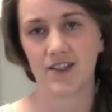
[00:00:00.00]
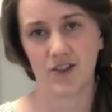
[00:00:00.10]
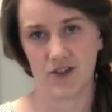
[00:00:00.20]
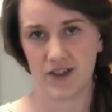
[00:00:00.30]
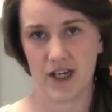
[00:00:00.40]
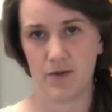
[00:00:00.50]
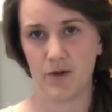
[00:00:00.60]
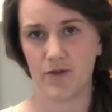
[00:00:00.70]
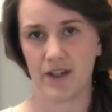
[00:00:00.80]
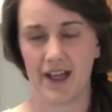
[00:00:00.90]

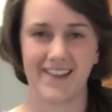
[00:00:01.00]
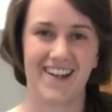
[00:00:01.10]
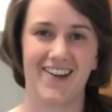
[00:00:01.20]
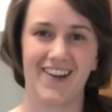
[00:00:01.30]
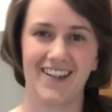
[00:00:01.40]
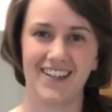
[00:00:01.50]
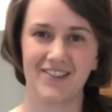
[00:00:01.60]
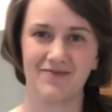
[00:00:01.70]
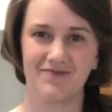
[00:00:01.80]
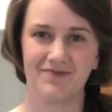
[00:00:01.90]
turntable for cake decorating.
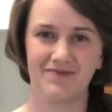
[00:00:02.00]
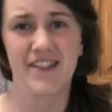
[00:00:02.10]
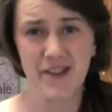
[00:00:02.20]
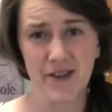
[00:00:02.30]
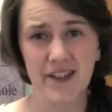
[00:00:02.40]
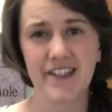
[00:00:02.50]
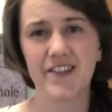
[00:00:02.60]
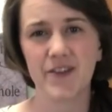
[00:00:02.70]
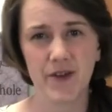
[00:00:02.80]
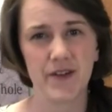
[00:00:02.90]
So these
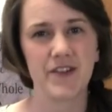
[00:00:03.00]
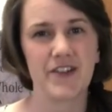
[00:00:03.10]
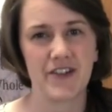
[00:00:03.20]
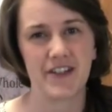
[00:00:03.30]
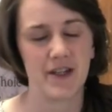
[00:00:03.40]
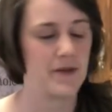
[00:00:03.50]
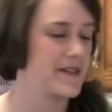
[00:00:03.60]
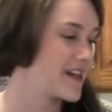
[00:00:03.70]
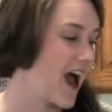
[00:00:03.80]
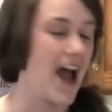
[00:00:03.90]
are 3 of the turntables
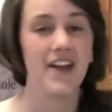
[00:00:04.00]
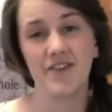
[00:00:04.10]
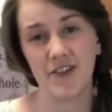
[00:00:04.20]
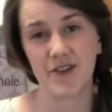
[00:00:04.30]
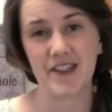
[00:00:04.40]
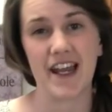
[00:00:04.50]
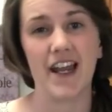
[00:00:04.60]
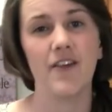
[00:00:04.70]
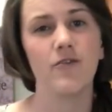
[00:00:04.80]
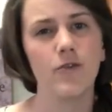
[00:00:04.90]
that I've used and
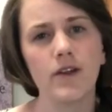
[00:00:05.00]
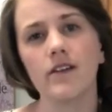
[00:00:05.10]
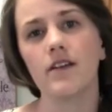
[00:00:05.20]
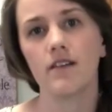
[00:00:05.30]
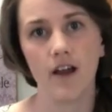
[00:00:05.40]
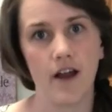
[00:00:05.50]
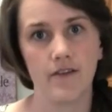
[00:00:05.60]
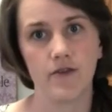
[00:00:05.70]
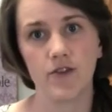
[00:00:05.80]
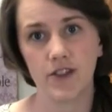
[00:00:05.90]
have really
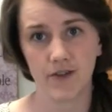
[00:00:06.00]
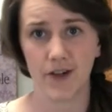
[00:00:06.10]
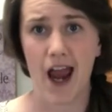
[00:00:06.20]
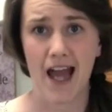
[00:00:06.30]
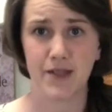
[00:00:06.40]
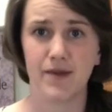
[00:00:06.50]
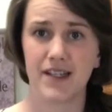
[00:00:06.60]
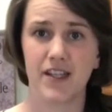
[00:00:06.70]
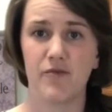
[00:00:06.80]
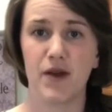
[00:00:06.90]
loved for different
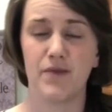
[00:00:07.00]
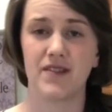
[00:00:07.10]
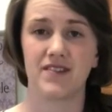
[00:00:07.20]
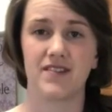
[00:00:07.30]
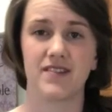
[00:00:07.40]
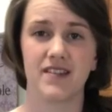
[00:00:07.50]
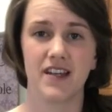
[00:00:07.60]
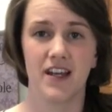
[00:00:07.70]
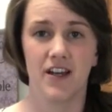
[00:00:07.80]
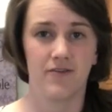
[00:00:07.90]
aspects of my business.
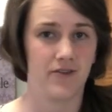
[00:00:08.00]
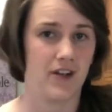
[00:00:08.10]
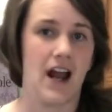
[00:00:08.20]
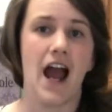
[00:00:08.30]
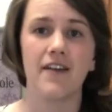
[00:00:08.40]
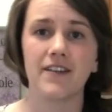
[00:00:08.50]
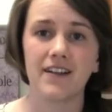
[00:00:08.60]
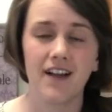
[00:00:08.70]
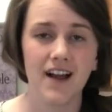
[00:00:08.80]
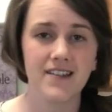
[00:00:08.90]
For having
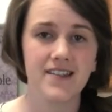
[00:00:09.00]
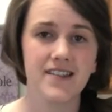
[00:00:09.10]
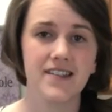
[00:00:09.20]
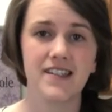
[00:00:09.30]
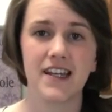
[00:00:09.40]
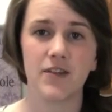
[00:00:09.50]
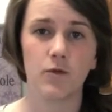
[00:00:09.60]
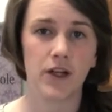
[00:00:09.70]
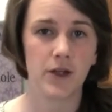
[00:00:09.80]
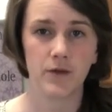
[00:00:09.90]
classes and
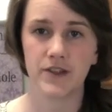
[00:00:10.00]
working with